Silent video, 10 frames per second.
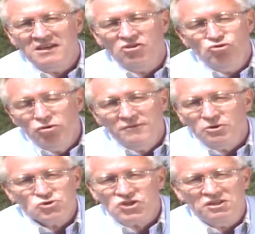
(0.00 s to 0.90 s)
In
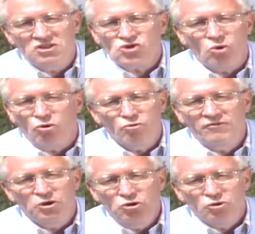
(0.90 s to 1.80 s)
universities all
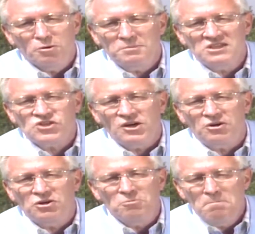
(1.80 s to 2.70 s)
over Europe, they
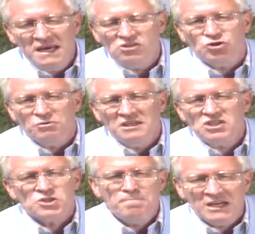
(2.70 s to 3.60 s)
started
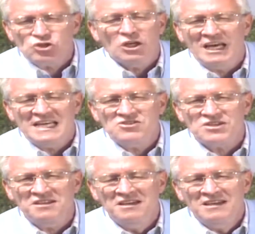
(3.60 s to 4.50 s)
majoring,
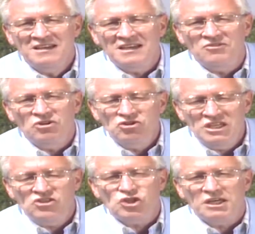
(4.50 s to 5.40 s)
specializing in the
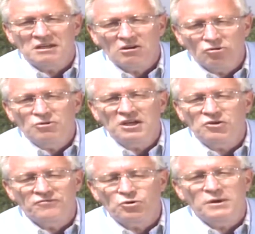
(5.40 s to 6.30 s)
teaching and
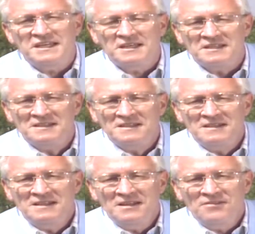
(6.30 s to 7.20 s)
learning of Greek.
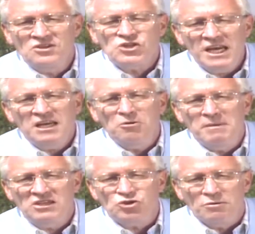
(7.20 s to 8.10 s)
The
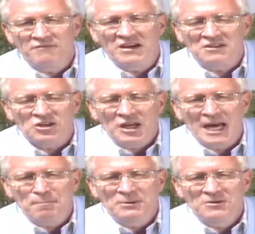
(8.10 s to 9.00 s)
second major event that
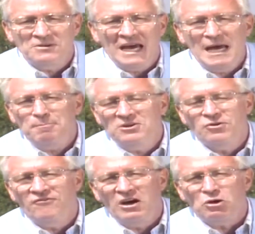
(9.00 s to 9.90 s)

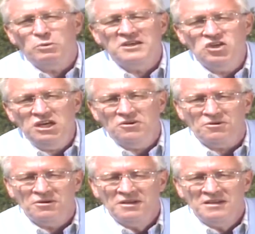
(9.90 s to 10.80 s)
happened the following
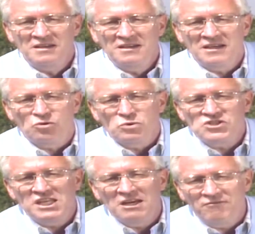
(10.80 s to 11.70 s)
year. It
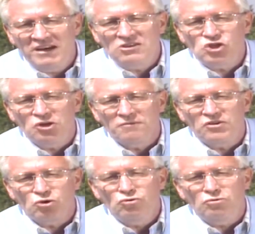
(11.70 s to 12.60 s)
was the invention
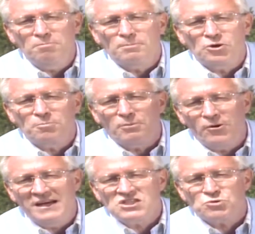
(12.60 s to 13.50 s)
of the Gutenberg
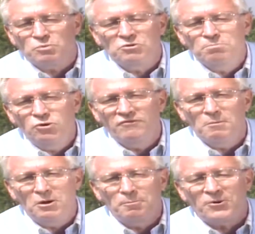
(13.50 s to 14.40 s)
press with
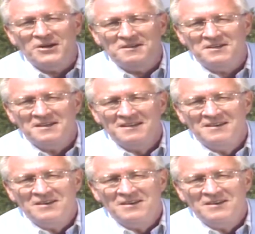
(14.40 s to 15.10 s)
movable print.